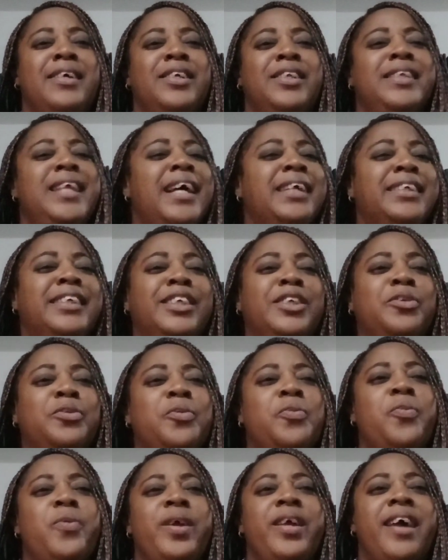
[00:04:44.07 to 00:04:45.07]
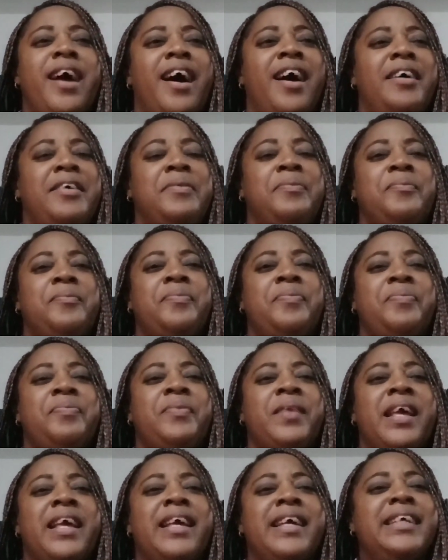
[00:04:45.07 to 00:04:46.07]
That is who we are.
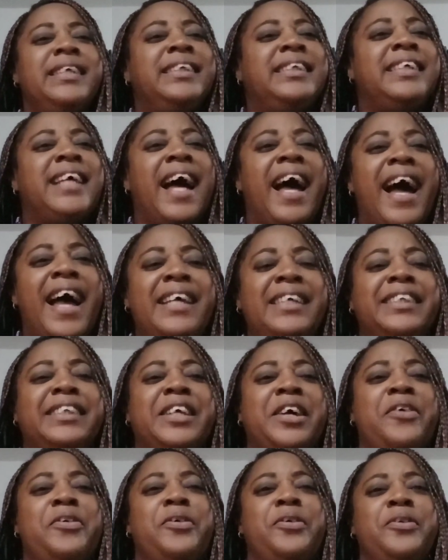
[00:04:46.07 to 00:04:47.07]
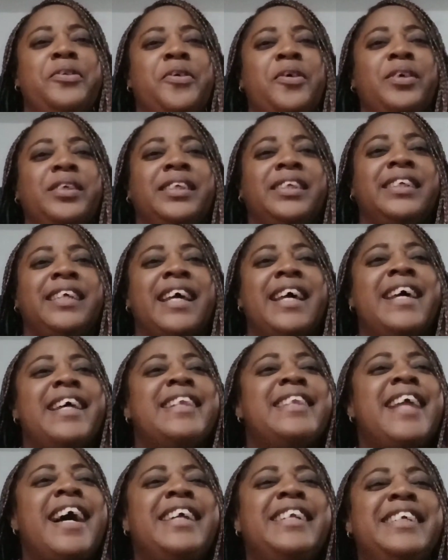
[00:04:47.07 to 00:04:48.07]
His eyes are on us.
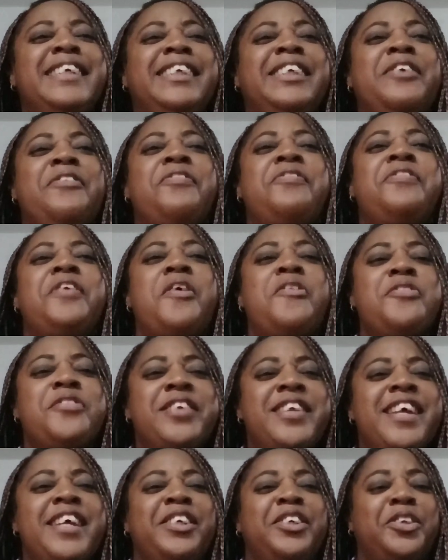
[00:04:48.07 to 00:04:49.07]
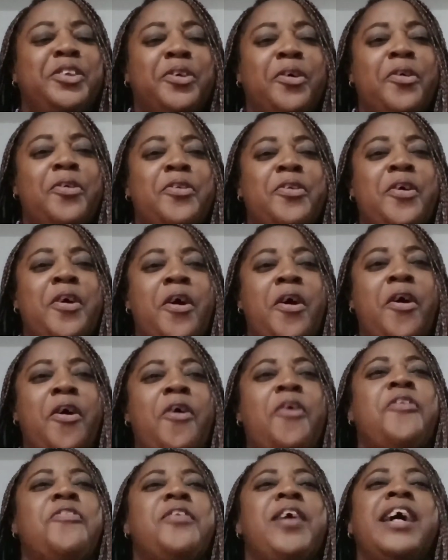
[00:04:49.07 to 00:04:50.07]
That is the foundation
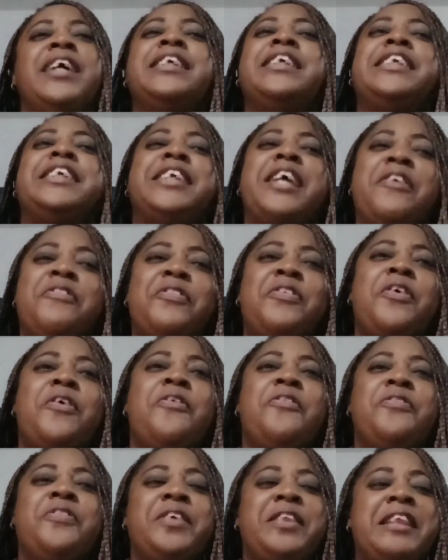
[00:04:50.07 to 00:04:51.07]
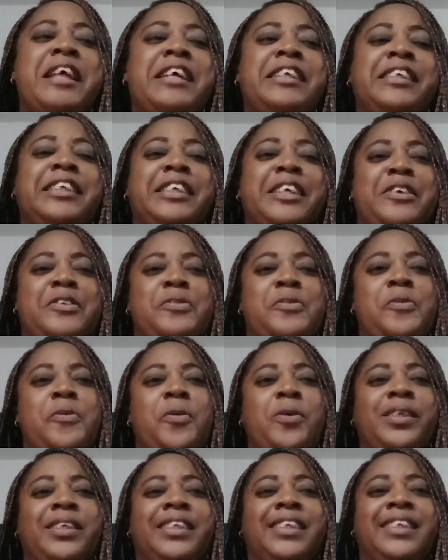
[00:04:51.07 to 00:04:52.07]
of our self-confidence and
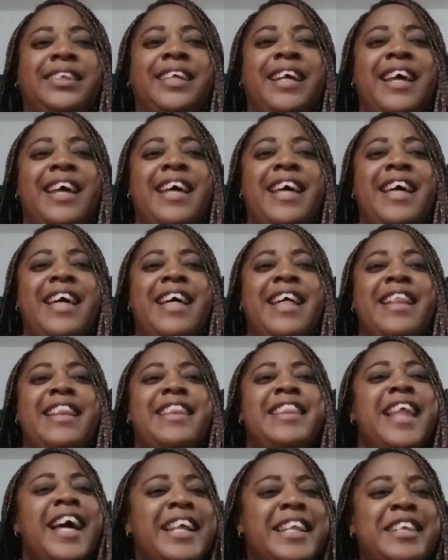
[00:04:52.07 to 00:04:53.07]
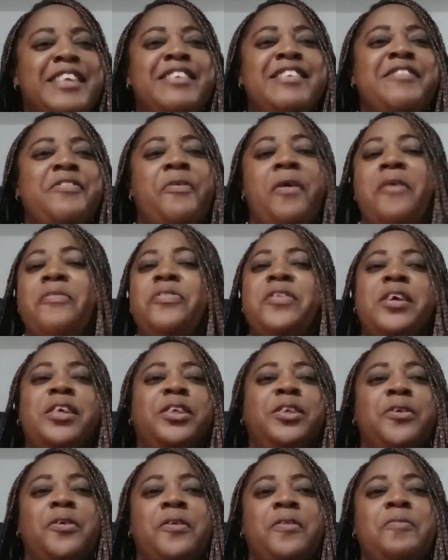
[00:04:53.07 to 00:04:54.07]
worth. That is the
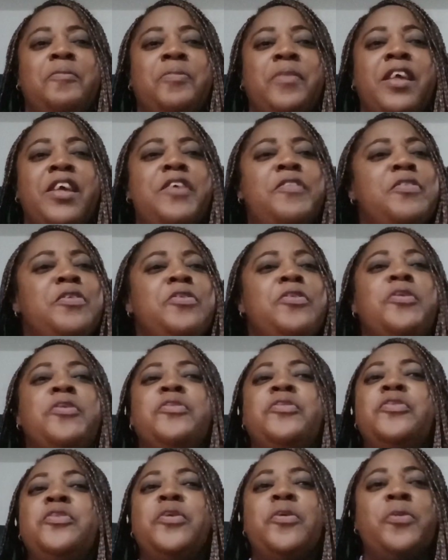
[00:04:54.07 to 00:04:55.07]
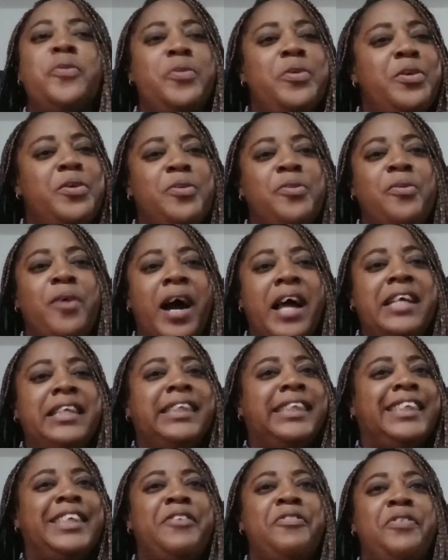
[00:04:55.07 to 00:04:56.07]
foundation. If you don't know who you are,
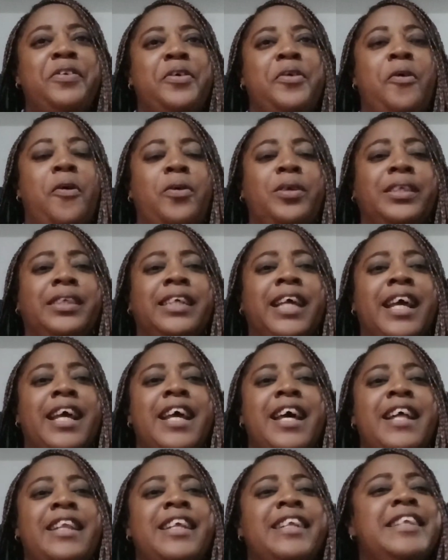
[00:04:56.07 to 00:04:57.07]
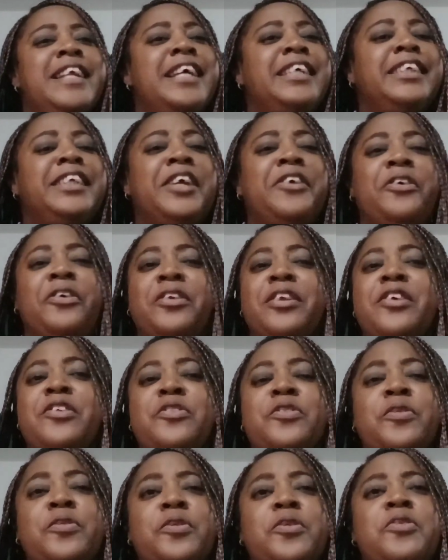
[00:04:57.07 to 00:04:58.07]
it's difficult. The next thing you
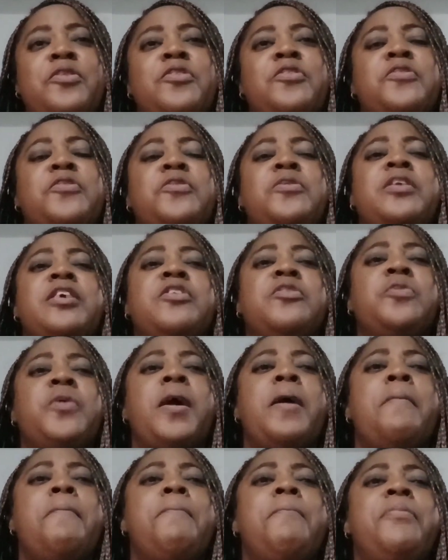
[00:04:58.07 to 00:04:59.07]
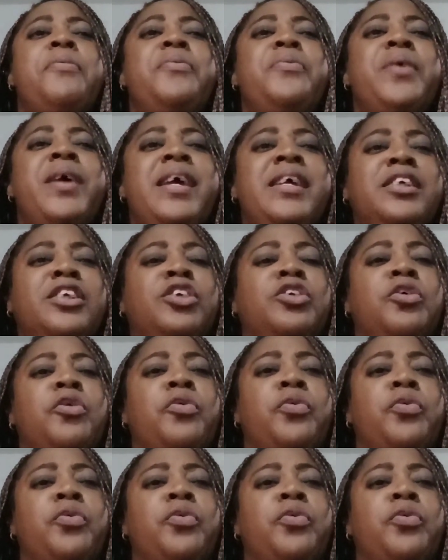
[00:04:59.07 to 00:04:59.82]
need to do is to embrace your